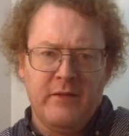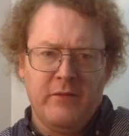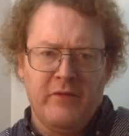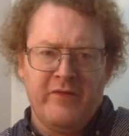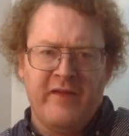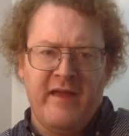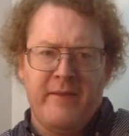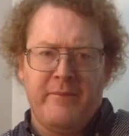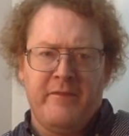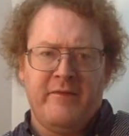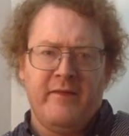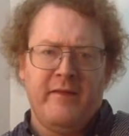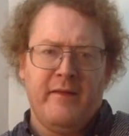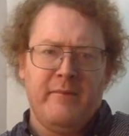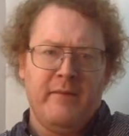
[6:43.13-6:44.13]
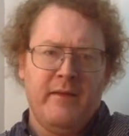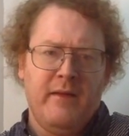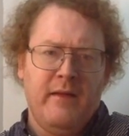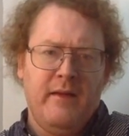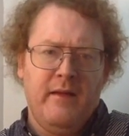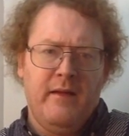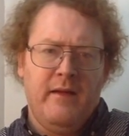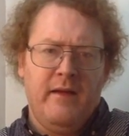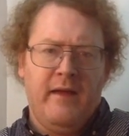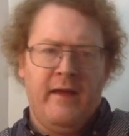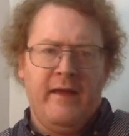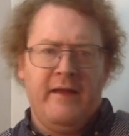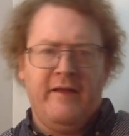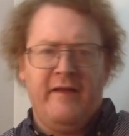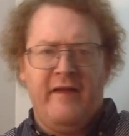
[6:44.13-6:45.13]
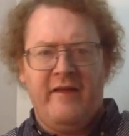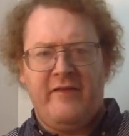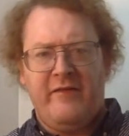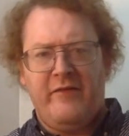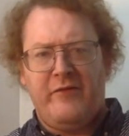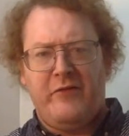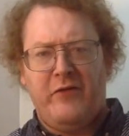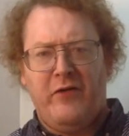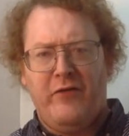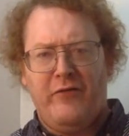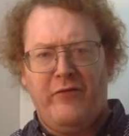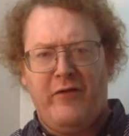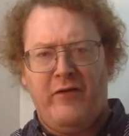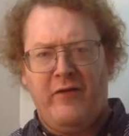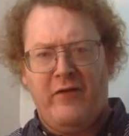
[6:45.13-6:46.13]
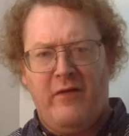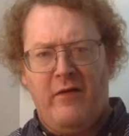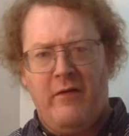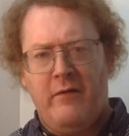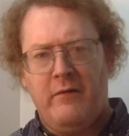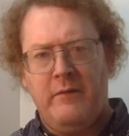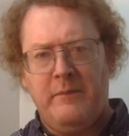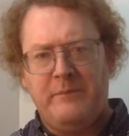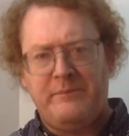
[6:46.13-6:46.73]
what's happened to them," and he takes his girlfriend along.